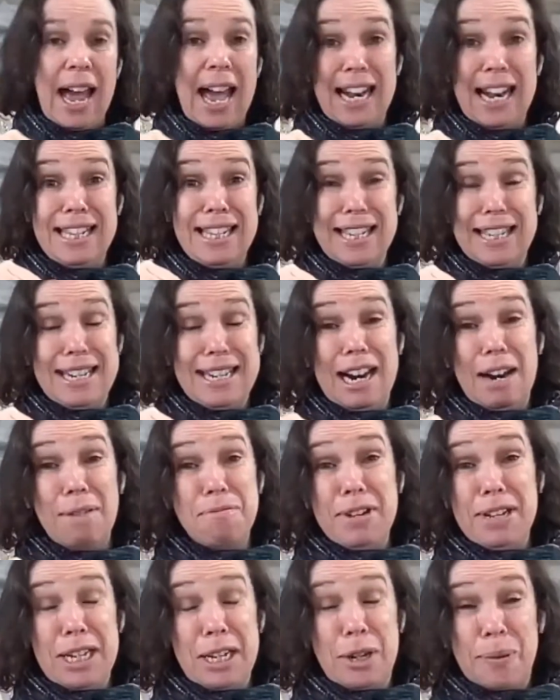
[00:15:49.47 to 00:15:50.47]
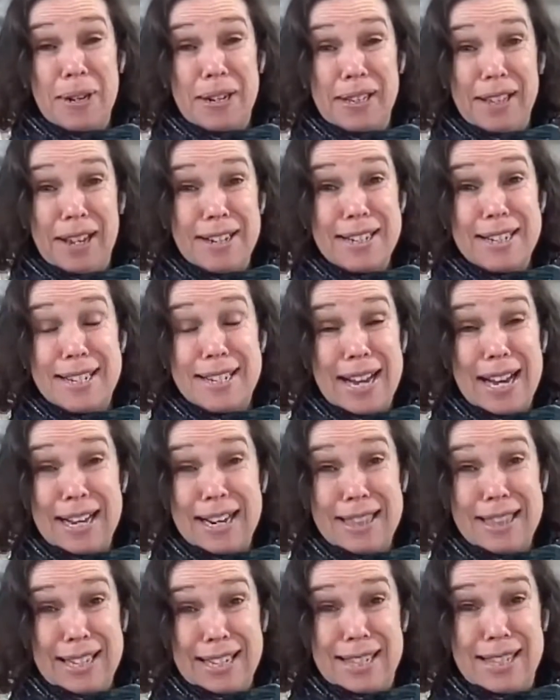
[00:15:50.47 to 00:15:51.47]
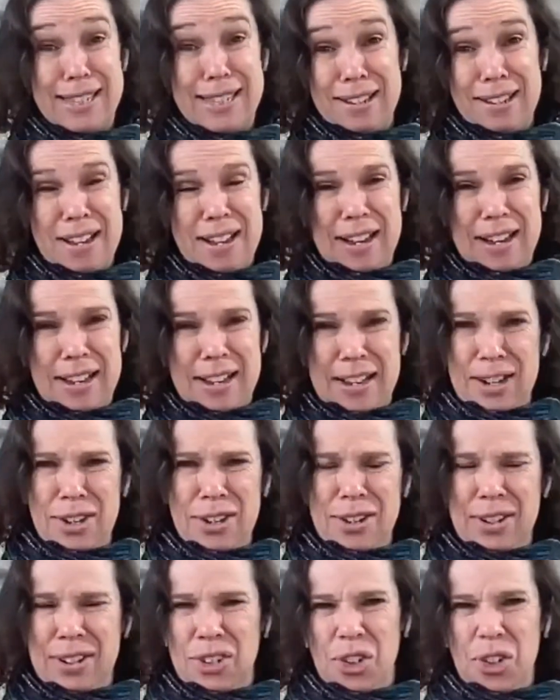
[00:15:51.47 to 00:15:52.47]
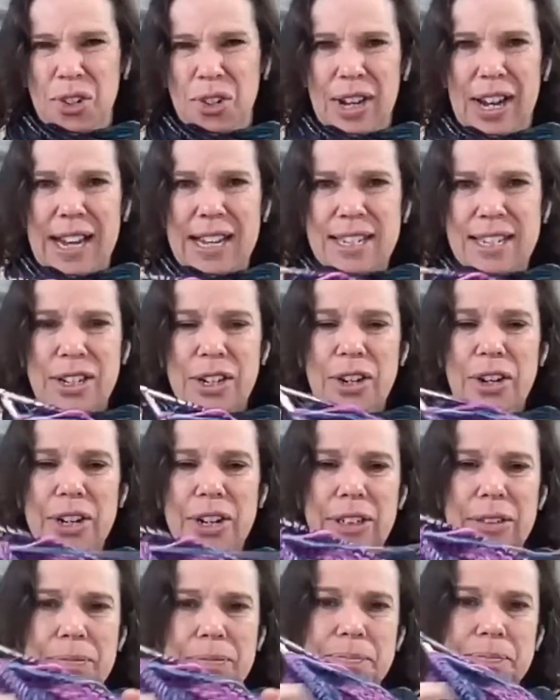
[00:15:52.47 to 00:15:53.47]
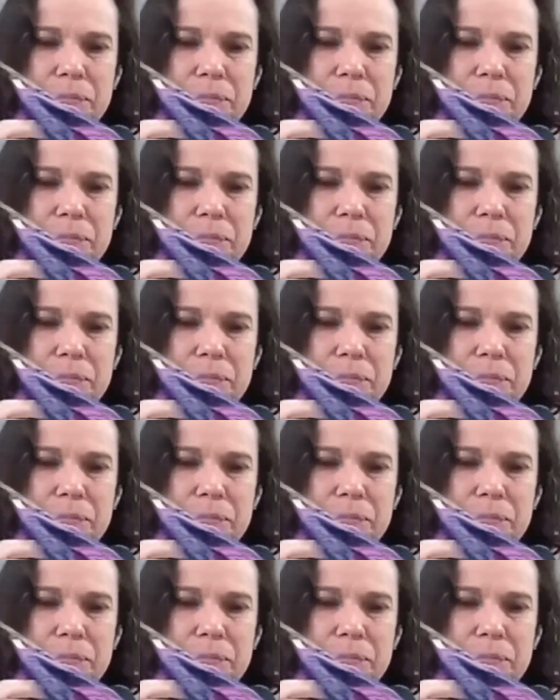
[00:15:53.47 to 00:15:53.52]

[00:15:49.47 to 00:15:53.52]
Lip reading: And this is knit up really quickly. I just started this 2 days ago.